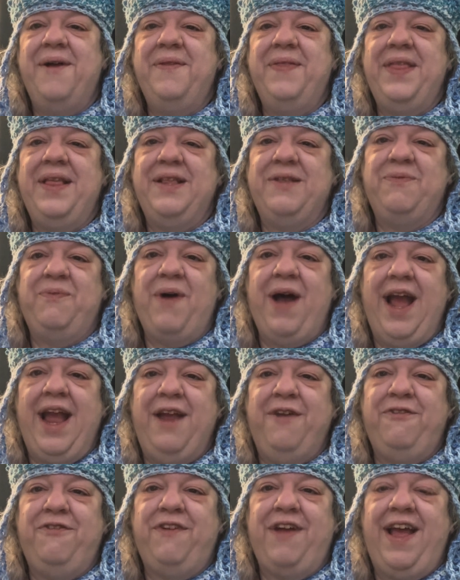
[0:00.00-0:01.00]
his
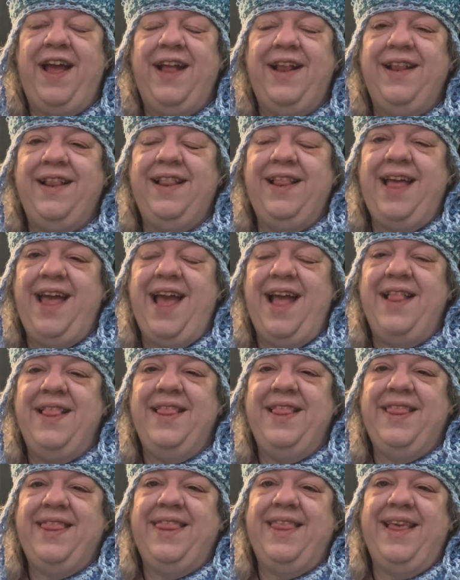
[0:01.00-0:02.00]
wife and
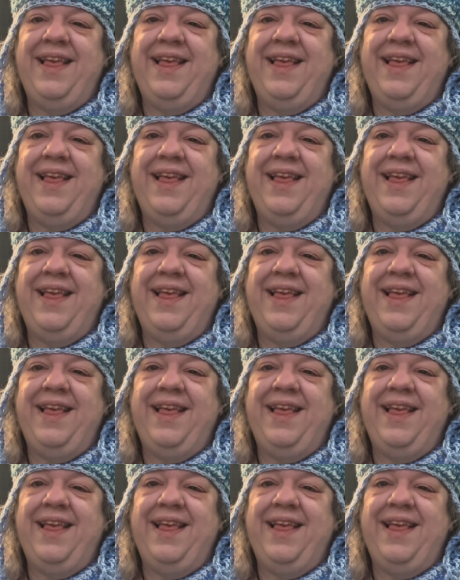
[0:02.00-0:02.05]
Danny